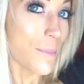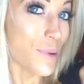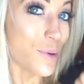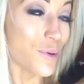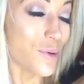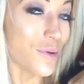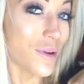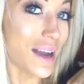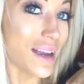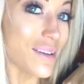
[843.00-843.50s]

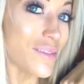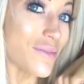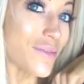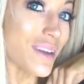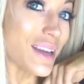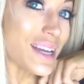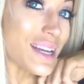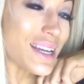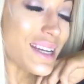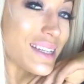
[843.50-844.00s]

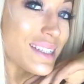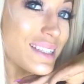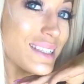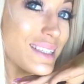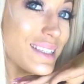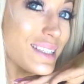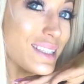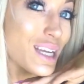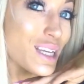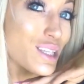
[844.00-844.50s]

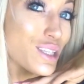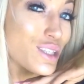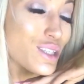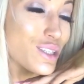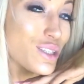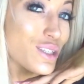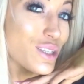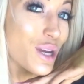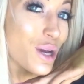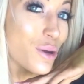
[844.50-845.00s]
breakfast.
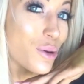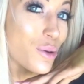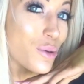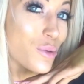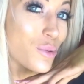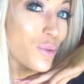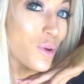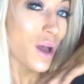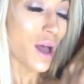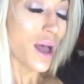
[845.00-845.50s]
So
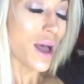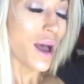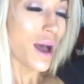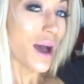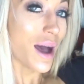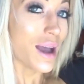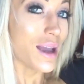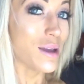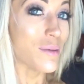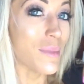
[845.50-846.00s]

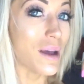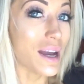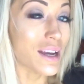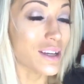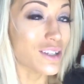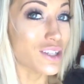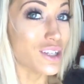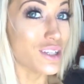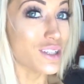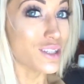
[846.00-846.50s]
I am
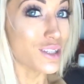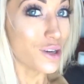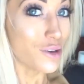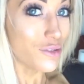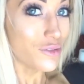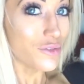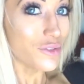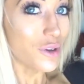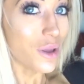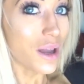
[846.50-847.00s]
actually so
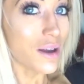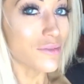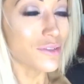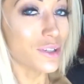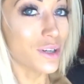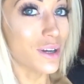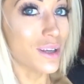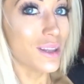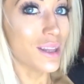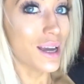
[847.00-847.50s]
full
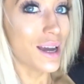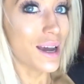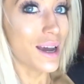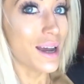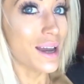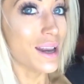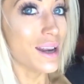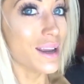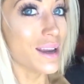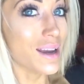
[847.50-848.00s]
after all
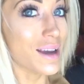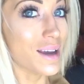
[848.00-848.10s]
that.